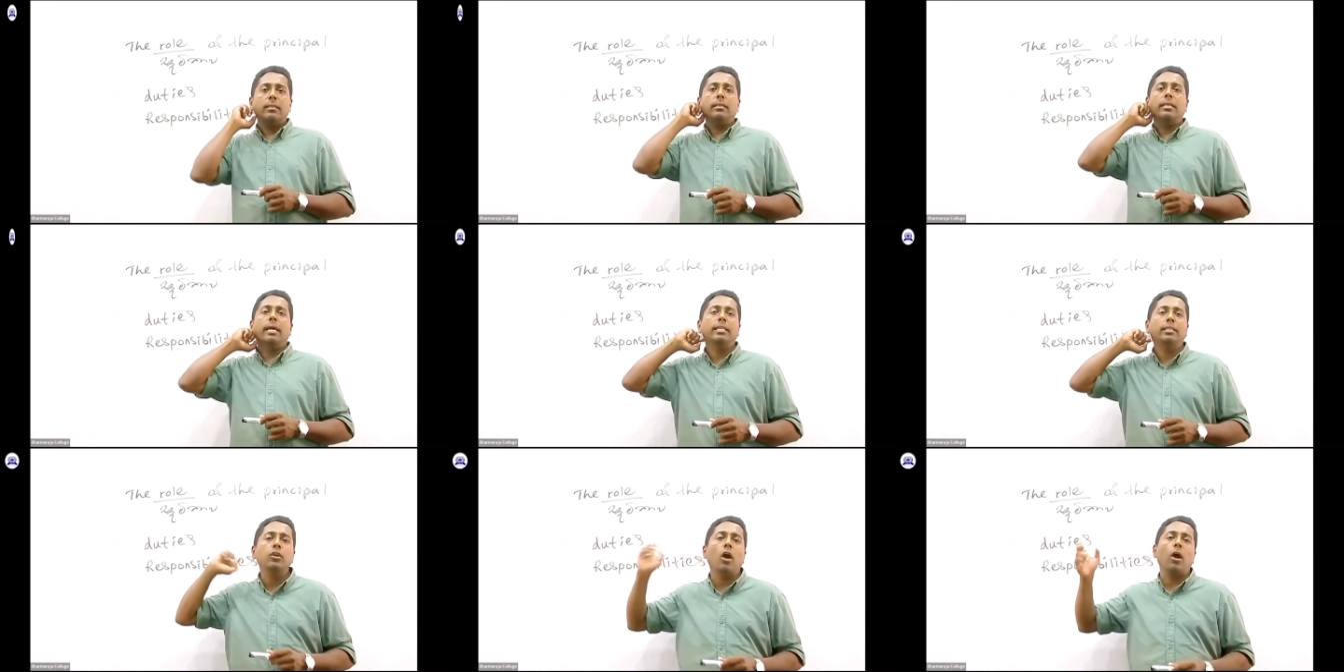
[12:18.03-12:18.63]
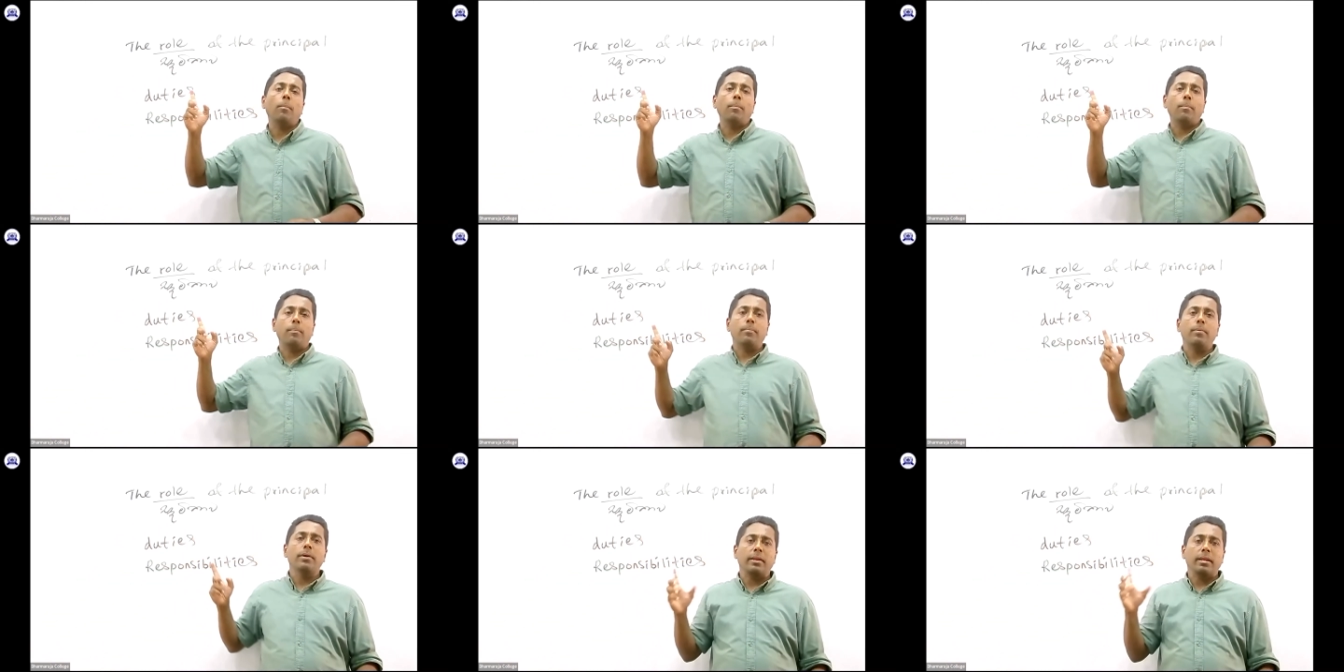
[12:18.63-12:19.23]
The
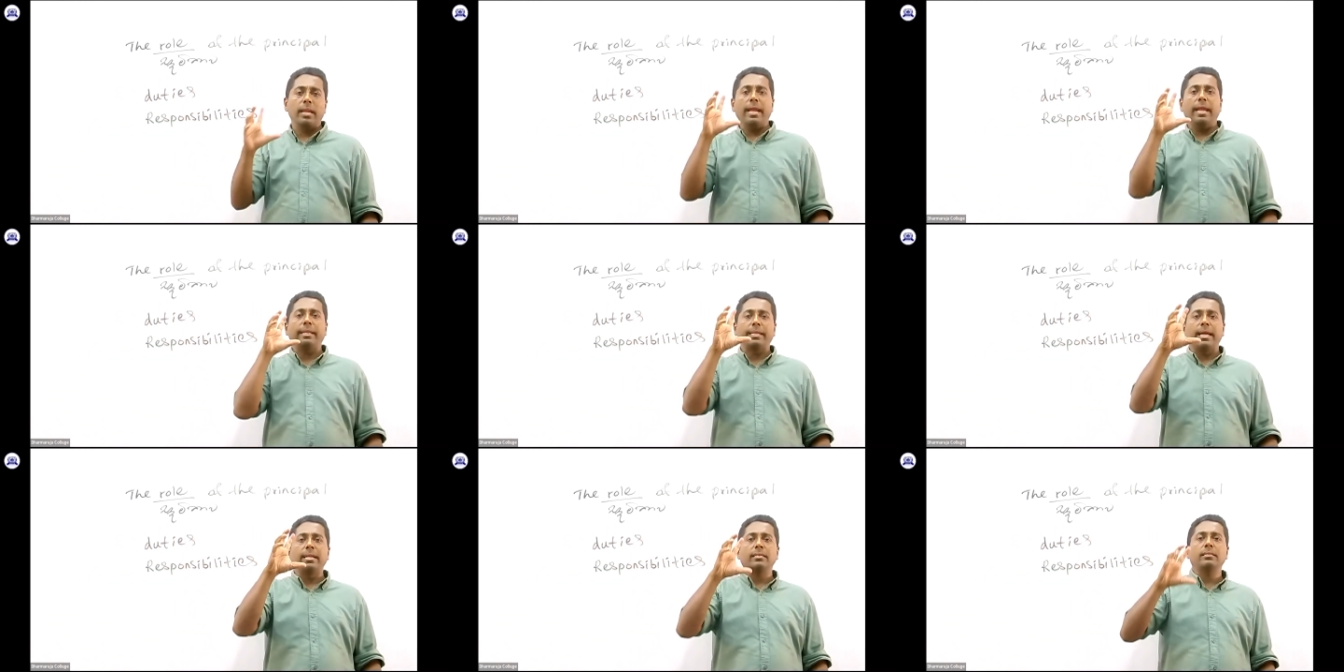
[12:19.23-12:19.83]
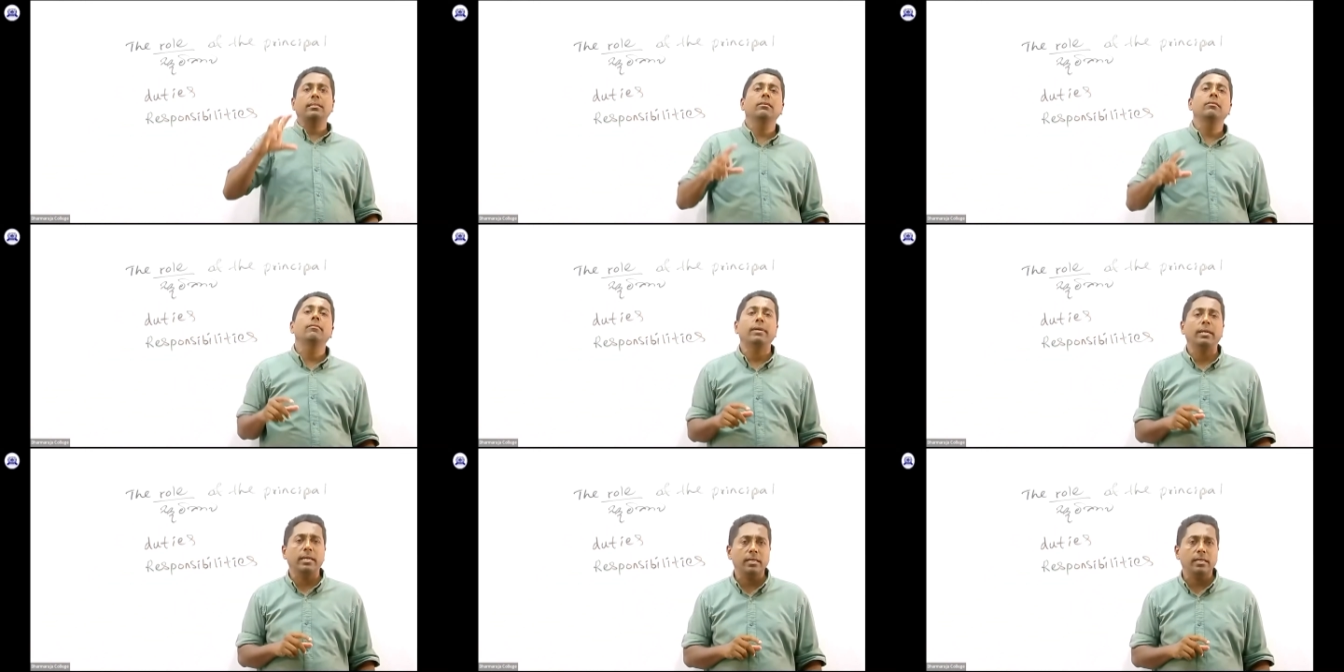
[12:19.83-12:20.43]
job related
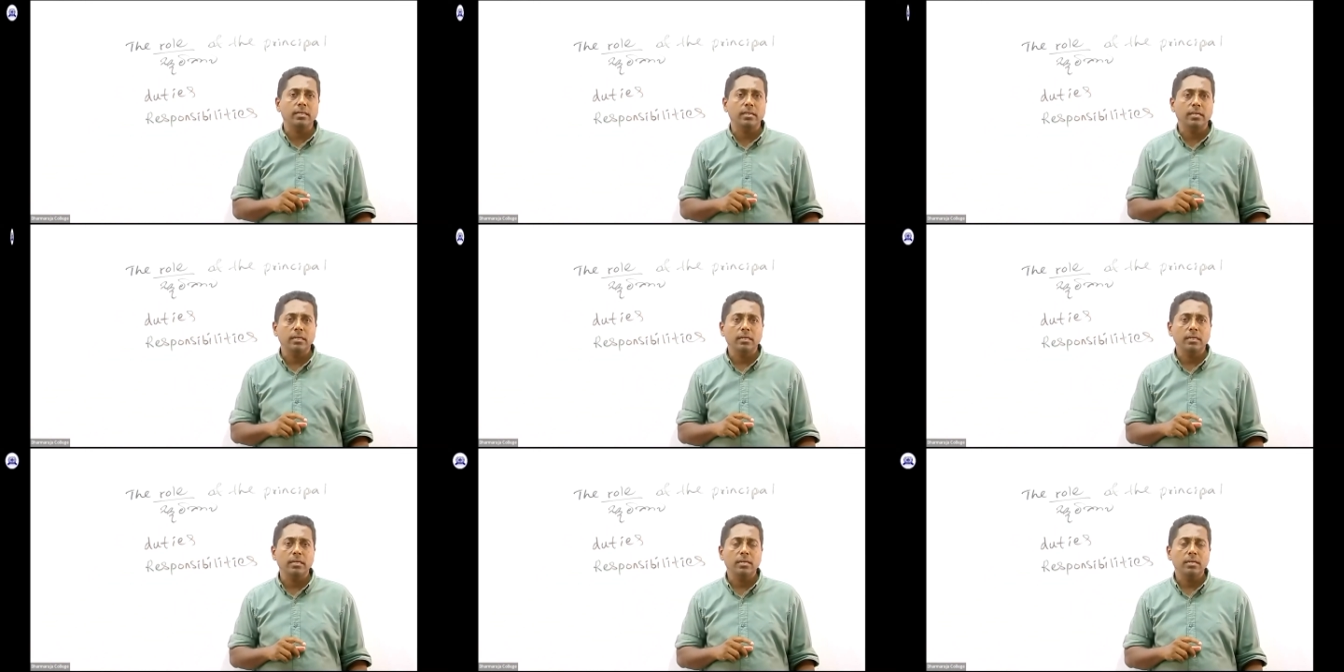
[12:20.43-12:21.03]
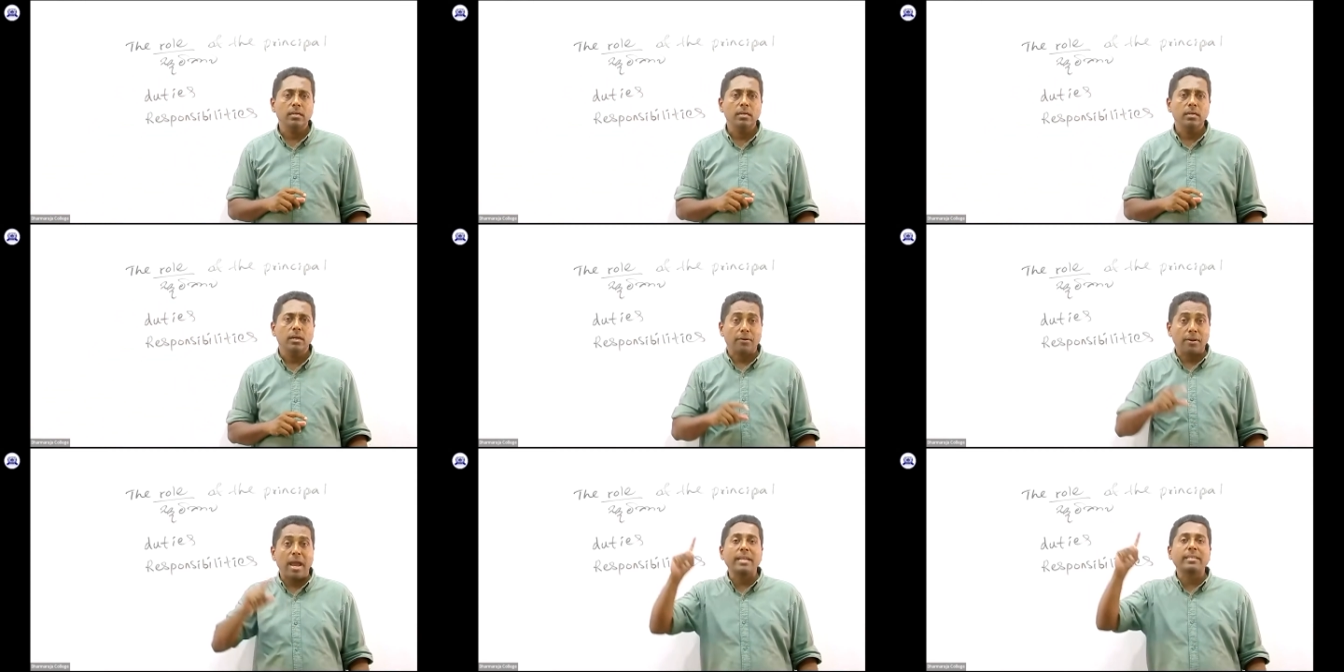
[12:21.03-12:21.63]
work.
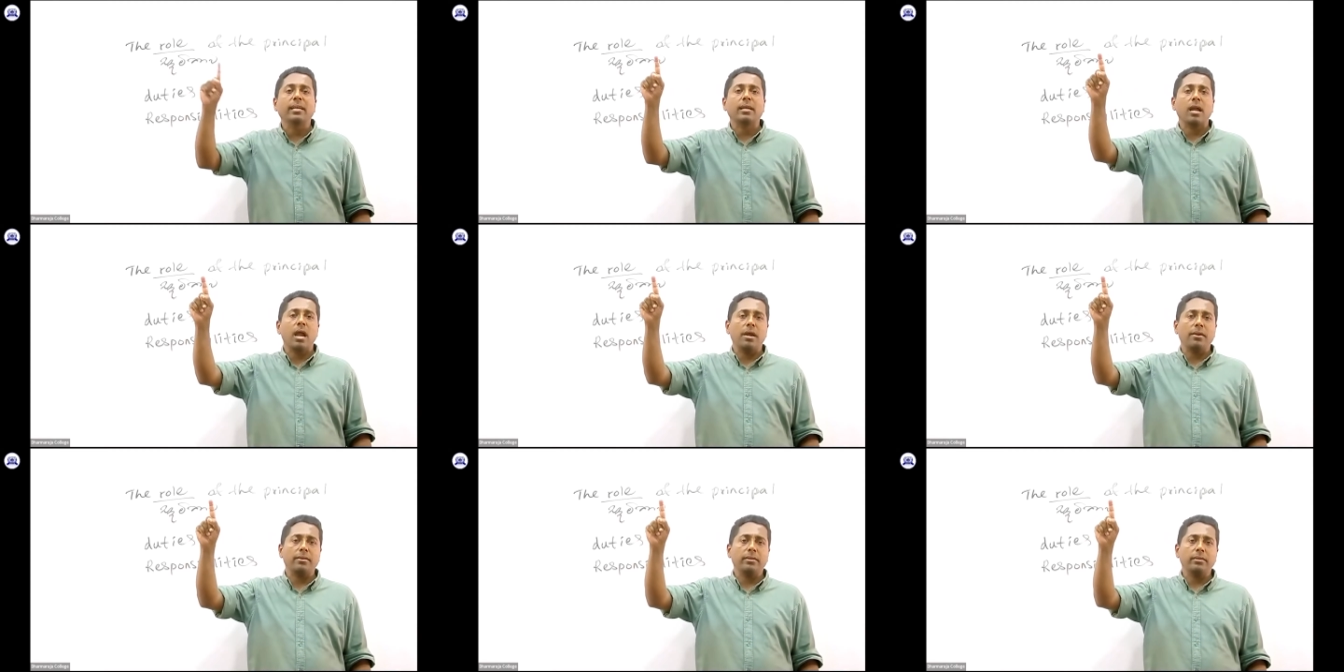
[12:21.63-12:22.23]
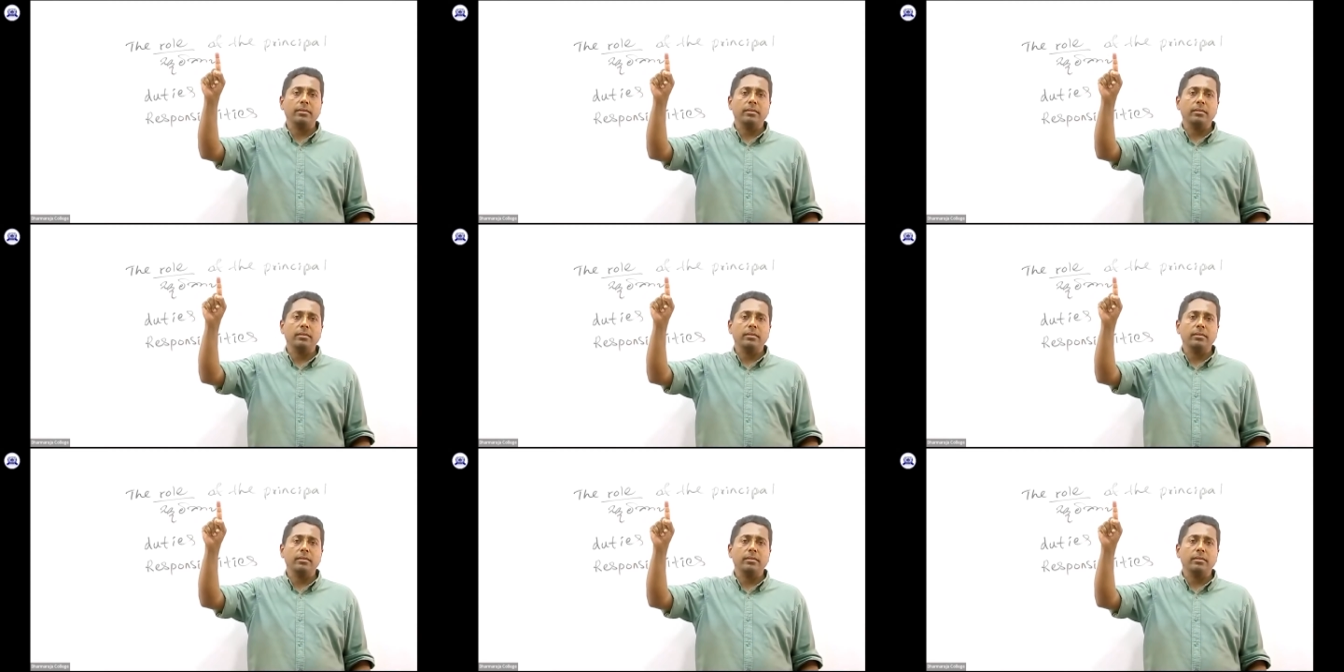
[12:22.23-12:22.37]
Rajaka.